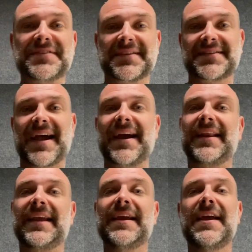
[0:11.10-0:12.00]

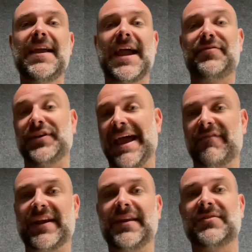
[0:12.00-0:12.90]
Society at the
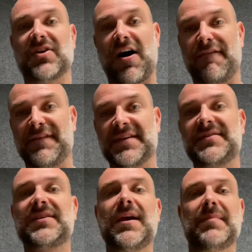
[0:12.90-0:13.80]
Navigator's
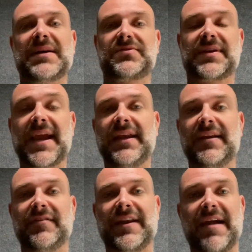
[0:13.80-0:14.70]
office. Pastor
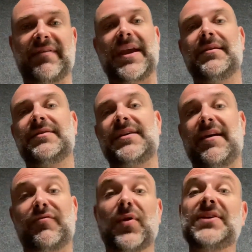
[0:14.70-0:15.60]
Katie and the Navigators
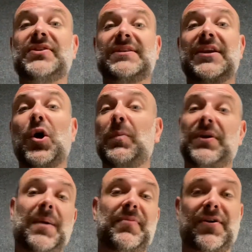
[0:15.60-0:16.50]
have graciously
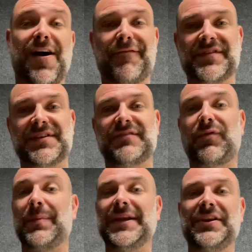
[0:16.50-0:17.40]
opened up their offices
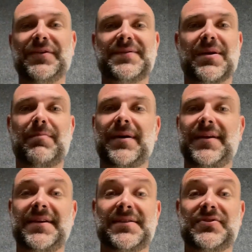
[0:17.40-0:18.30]
for me to use on
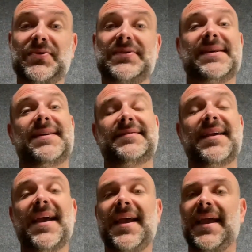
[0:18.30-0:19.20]
Mondays and Tuesdays,
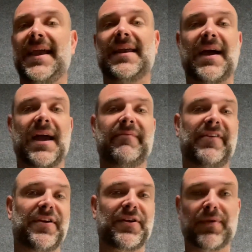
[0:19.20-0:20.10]
and I am
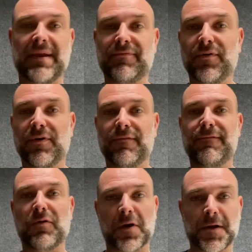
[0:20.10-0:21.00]
very grateful
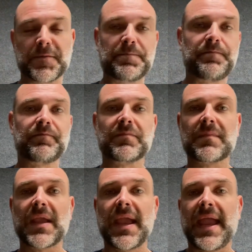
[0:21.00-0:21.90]
for it.
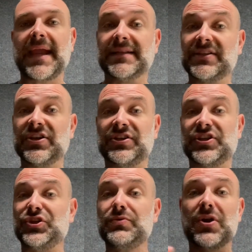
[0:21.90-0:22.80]
Hey,
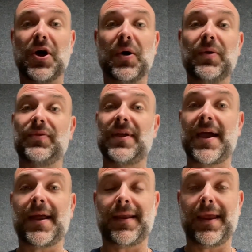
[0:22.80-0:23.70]
did you know
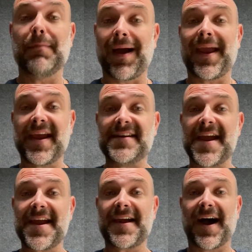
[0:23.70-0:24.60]
that in my
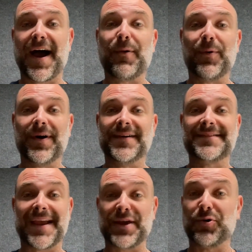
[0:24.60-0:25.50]
heyday, I
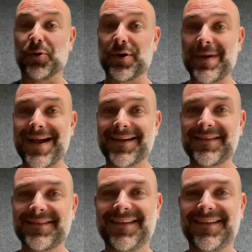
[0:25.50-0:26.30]
was a quarterback?